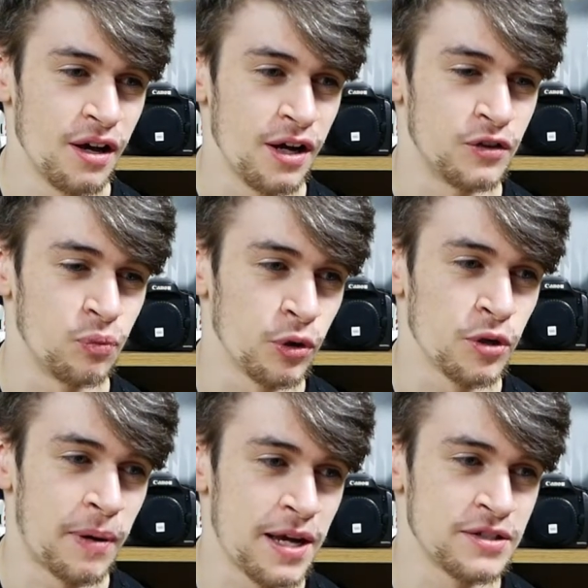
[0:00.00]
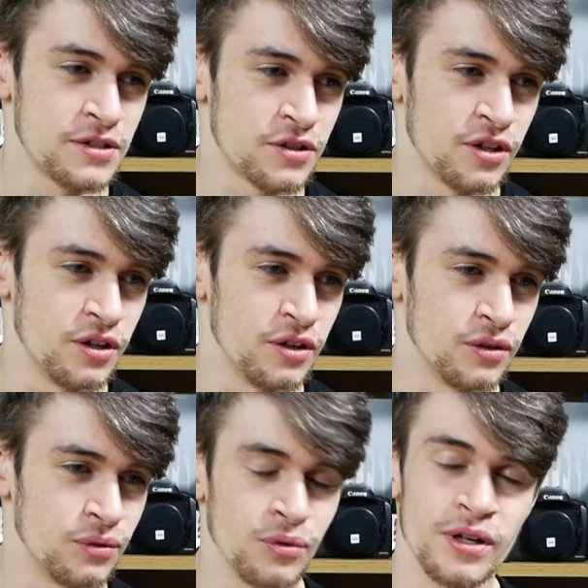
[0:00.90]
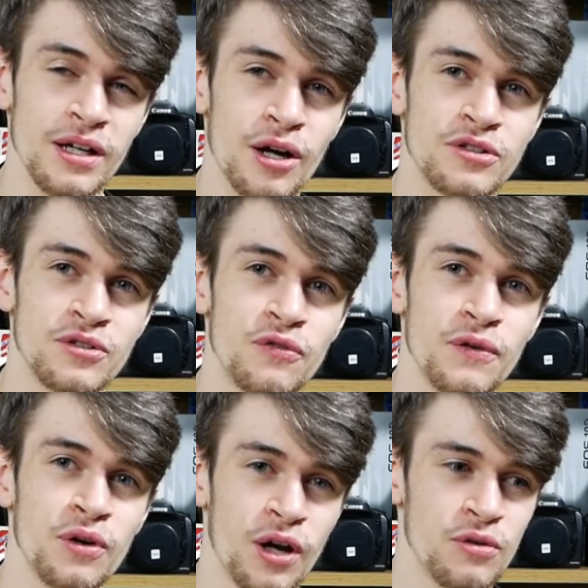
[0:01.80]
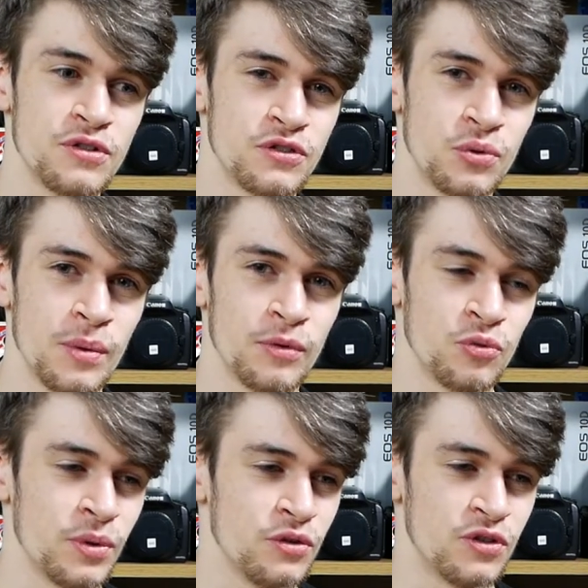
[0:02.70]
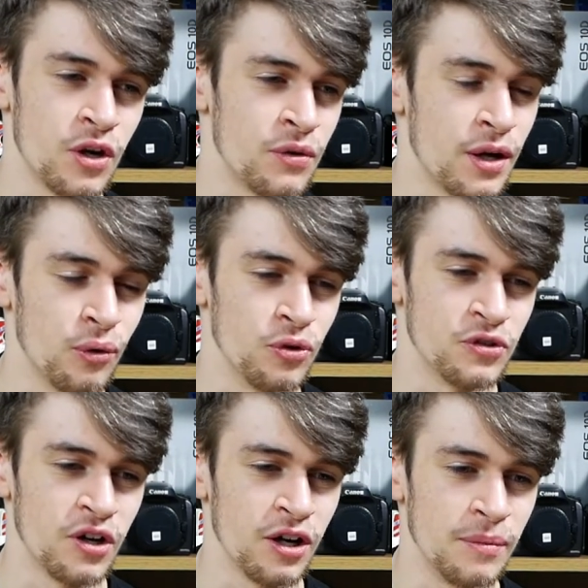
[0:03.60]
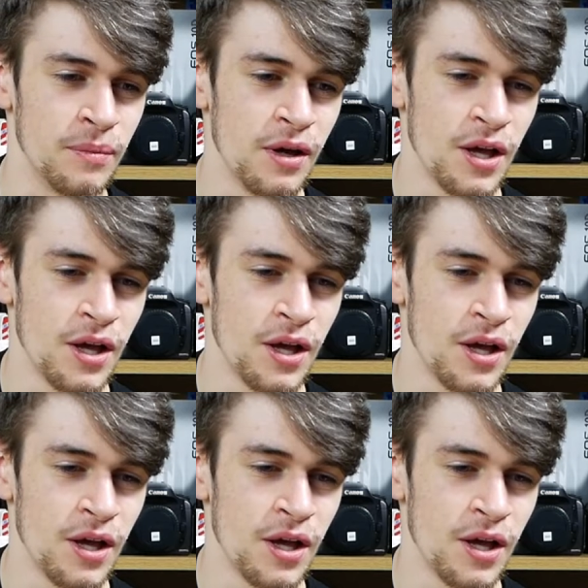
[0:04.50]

It's one of the places that really I still feel closest to him, because we used to go there all the time,